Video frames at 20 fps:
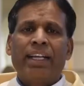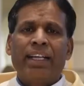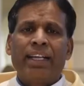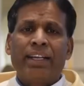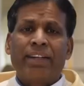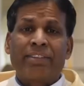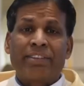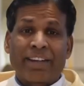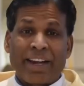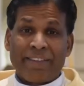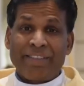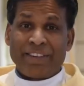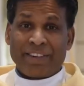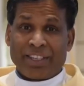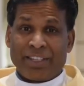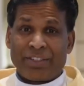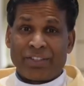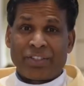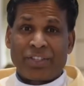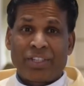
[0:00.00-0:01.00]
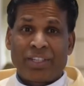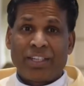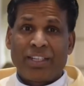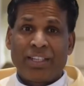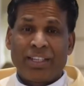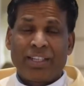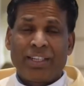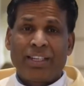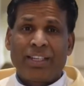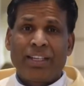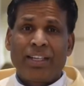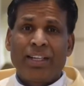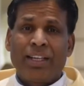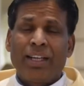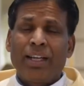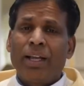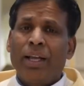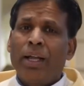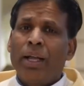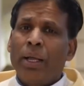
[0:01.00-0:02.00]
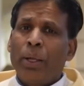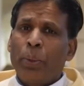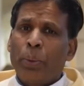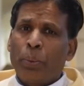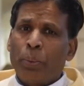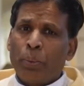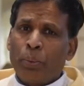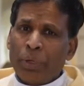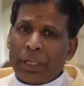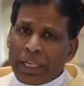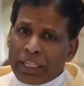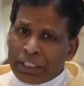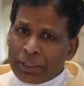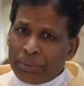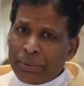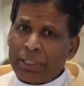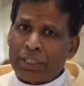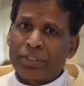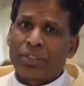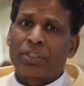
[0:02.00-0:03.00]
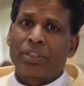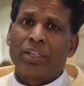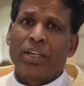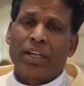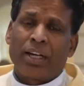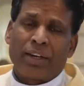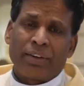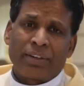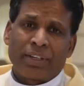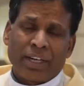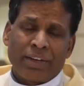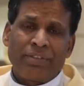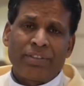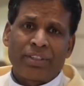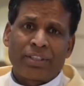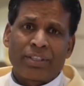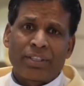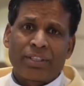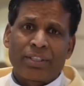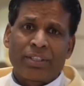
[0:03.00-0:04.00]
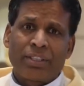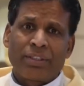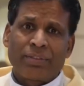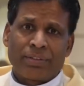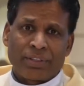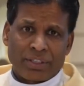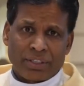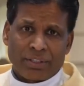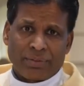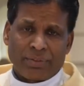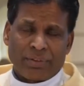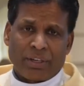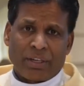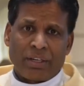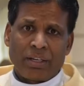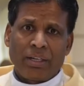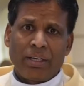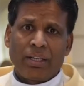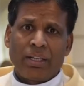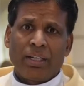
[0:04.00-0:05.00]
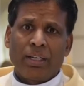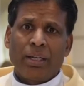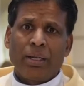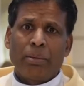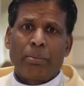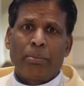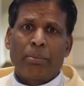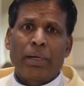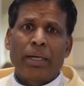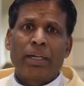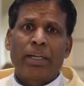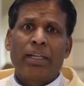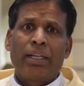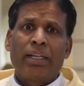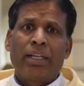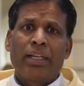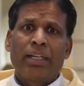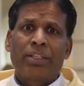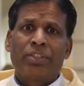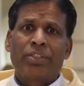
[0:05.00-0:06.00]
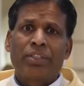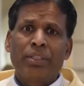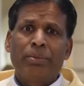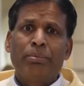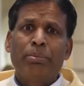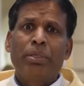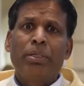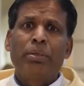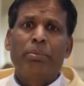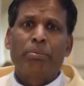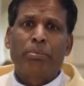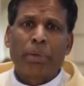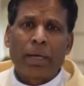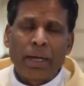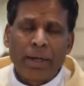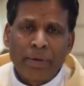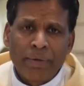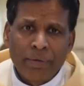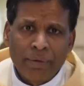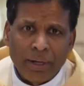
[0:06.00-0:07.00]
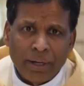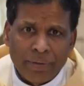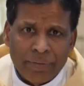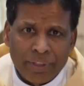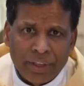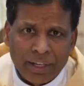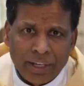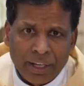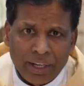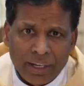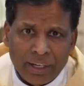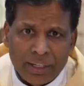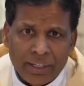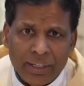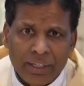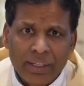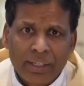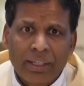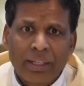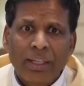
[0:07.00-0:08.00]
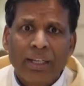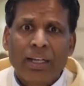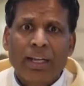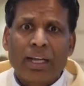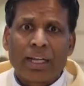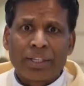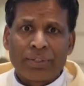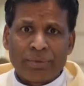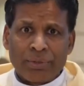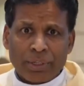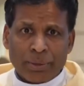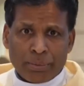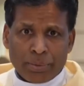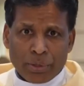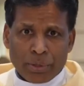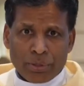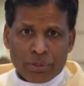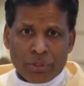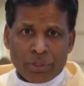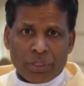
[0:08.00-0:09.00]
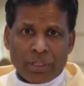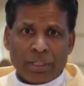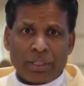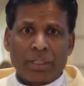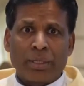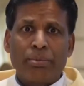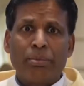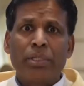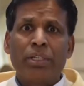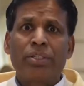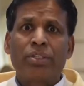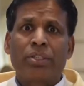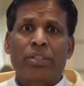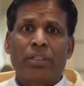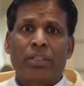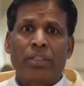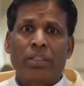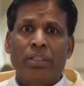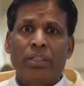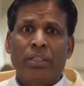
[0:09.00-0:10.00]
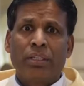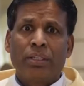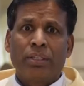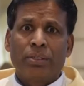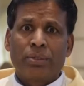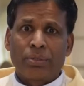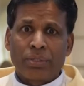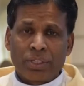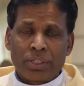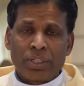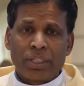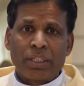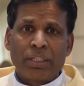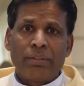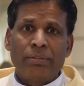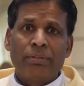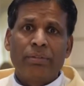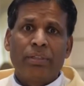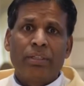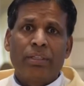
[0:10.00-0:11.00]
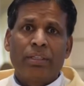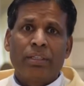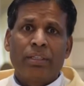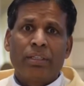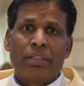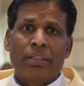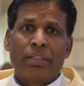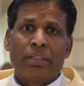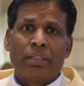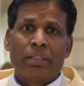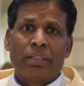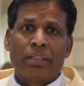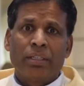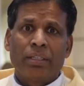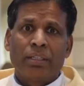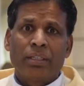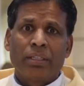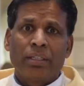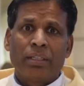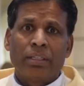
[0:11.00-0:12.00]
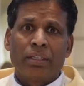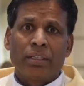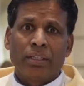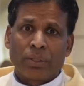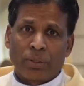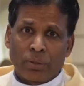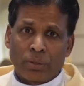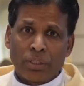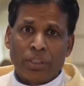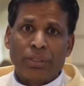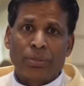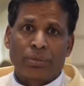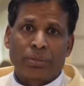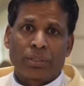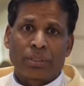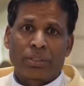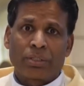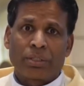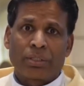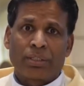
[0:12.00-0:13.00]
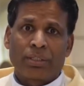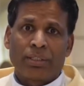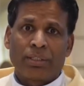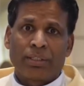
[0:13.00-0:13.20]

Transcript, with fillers: Reverence. We express our reverence, first of all, by a simple bow of the head as we approach the minister to receive the Holy Eucharist.